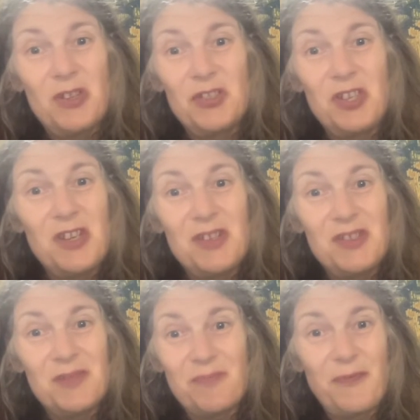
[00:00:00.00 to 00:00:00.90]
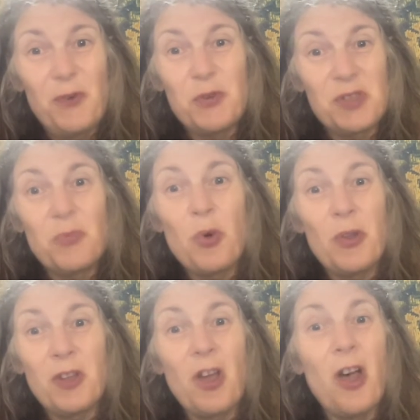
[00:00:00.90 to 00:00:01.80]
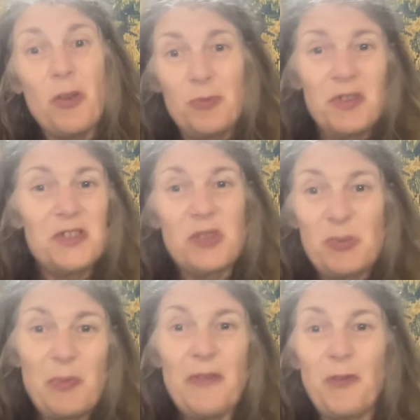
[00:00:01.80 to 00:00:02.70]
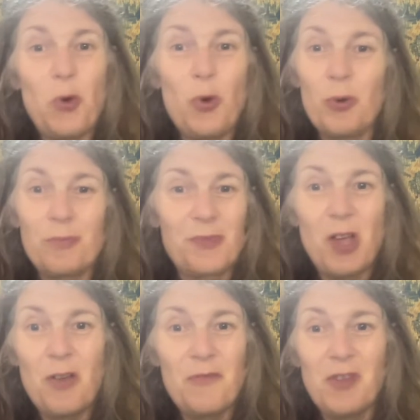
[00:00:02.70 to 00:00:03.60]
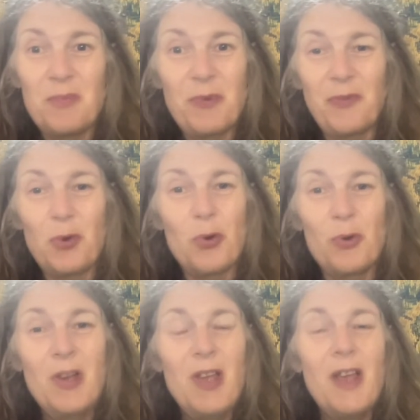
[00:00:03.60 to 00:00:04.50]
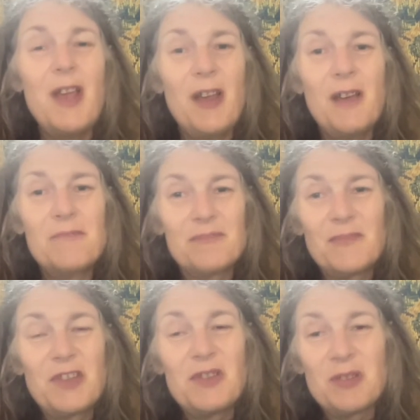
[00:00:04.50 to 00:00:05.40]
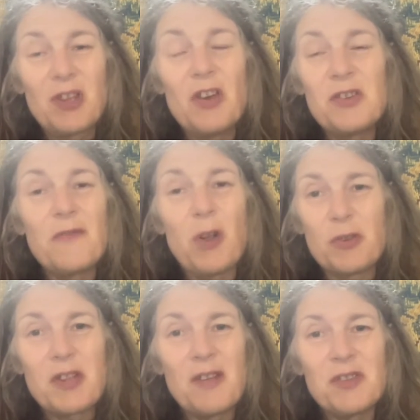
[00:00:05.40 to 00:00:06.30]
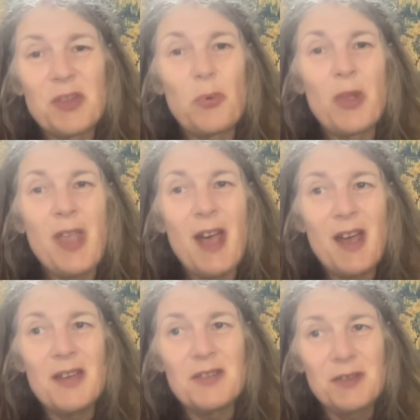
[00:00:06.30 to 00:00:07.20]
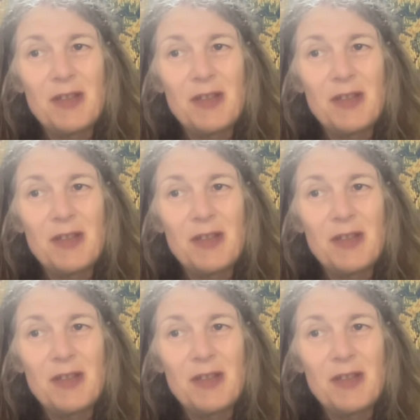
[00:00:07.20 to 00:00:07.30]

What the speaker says: she's forced to work at home. This is before COVID, before the kind of lockdowns that we had,